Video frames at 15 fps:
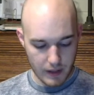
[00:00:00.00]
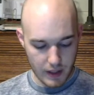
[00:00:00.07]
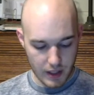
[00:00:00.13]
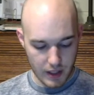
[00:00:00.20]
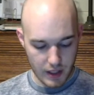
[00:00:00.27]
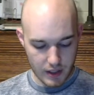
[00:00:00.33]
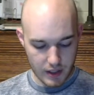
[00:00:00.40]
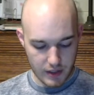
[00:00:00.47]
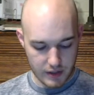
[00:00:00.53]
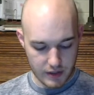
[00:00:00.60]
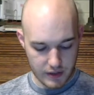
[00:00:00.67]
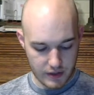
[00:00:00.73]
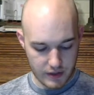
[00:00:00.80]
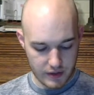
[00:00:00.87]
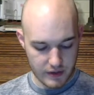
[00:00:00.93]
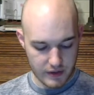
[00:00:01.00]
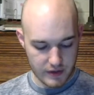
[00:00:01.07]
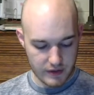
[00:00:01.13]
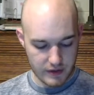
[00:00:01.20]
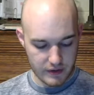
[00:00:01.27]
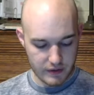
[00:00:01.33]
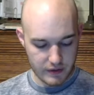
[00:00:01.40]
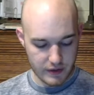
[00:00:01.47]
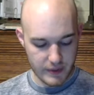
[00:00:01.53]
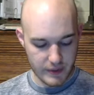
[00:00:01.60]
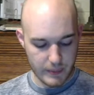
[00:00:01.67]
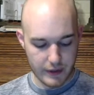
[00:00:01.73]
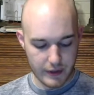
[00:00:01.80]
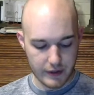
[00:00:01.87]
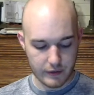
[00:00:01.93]
and
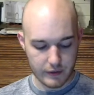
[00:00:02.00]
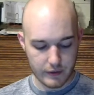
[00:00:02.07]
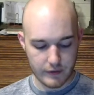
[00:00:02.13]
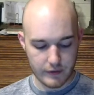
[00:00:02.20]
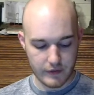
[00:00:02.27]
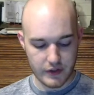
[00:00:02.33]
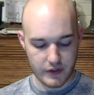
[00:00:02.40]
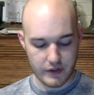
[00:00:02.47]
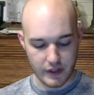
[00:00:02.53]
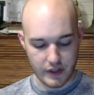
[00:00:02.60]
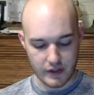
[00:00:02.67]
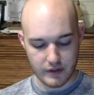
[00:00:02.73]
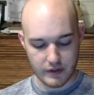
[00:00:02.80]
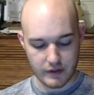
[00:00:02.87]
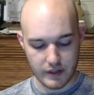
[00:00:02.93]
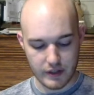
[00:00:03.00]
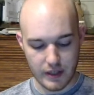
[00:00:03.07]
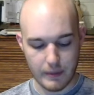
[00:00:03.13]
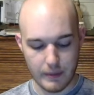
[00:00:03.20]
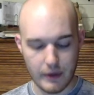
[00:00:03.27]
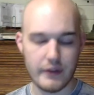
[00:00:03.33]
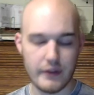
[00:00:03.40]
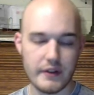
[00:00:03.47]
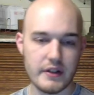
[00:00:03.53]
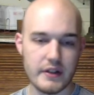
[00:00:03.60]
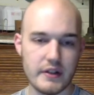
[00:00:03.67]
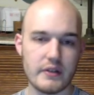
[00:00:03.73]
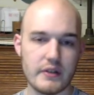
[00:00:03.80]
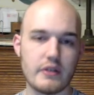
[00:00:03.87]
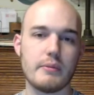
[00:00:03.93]
Inspiring Lord of Destruction, and both
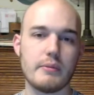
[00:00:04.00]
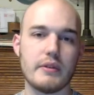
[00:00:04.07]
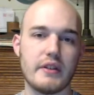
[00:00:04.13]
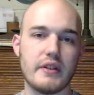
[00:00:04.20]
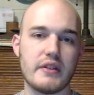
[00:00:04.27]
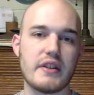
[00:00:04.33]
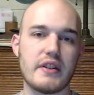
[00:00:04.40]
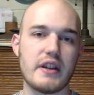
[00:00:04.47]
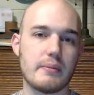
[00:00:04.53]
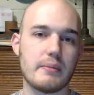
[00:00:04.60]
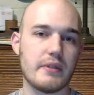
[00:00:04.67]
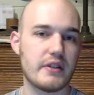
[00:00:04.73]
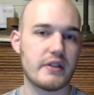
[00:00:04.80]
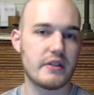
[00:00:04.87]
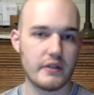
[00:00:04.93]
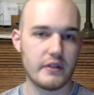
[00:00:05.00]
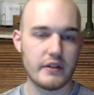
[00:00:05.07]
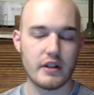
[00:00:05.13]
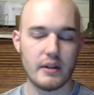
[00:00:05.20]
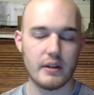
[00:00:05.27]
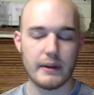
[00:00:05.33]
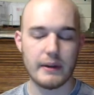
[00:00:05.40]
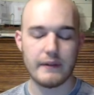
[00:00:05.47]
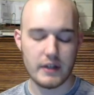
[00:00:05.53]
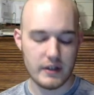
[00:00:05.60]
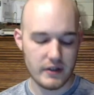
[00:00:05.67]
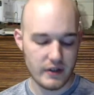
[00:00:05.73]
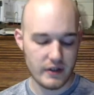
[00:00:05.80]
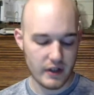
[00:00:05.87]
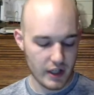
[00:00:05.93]
these are abilities that take place during the combat
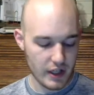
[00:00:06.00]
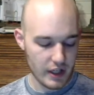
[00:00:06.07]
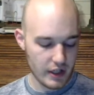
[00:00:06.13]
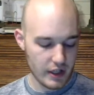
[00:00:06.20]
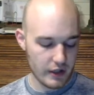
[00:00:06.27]
phase. The